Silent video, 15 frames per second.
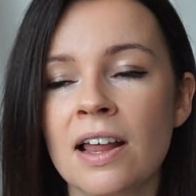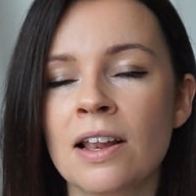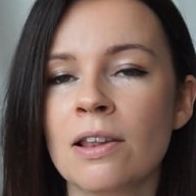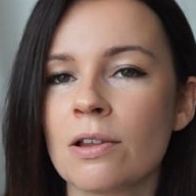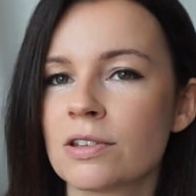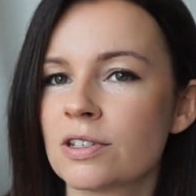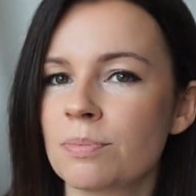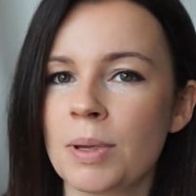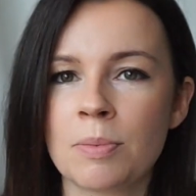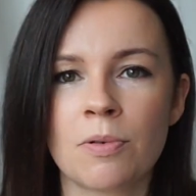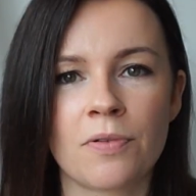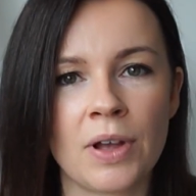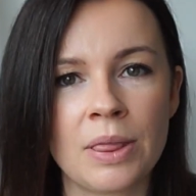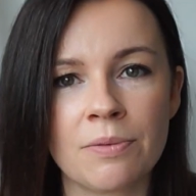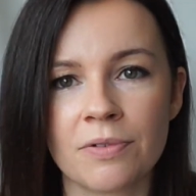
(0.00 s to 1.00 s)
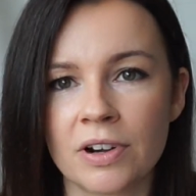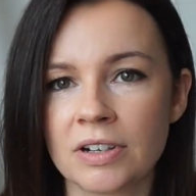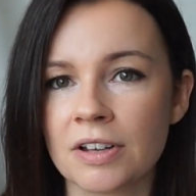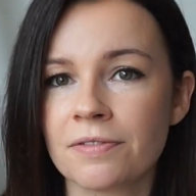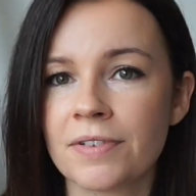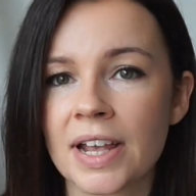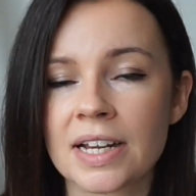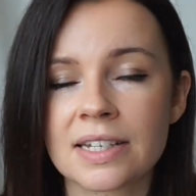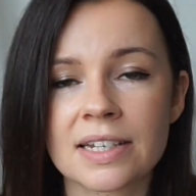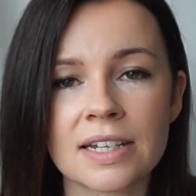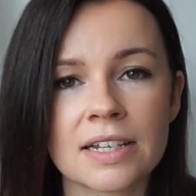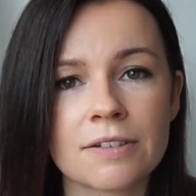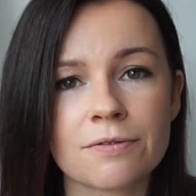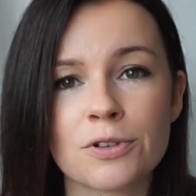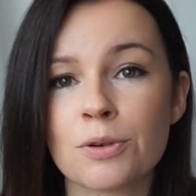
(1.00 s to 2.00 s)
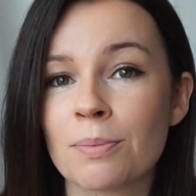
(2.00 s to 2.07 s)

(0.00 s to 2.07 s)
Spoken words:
Lots of people find them very effective.